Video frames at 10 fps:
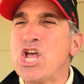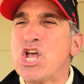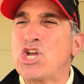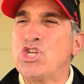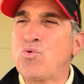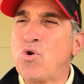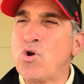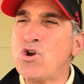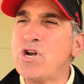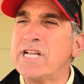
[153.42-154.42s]

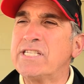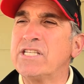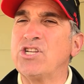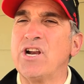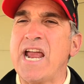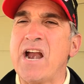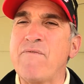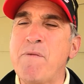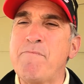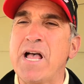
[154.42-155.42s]
Control your distance on
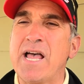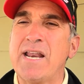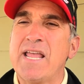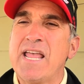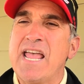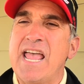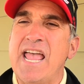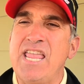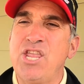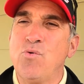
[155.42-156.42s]
every putt,
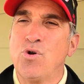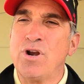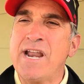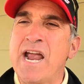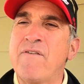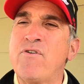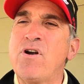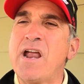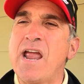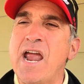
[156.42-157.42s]
and you will
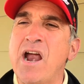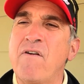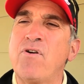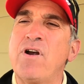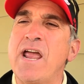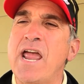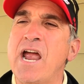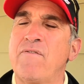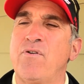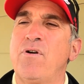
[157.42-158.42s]
never, ever,
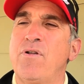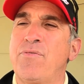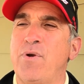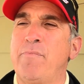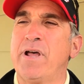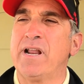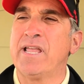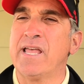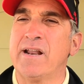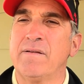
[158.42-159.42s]
ever three putt
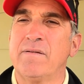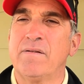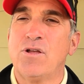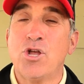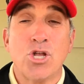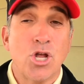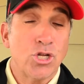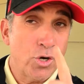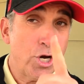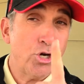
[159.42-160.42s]
again.
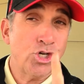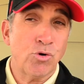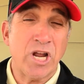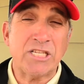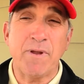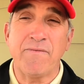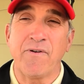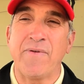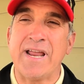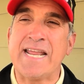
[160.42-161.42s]
So here's your recipe
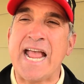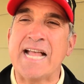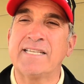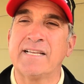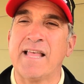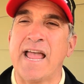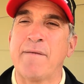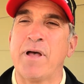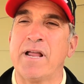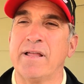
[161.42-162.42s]
for fantastic
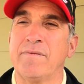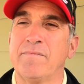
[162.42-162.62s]
lag putting.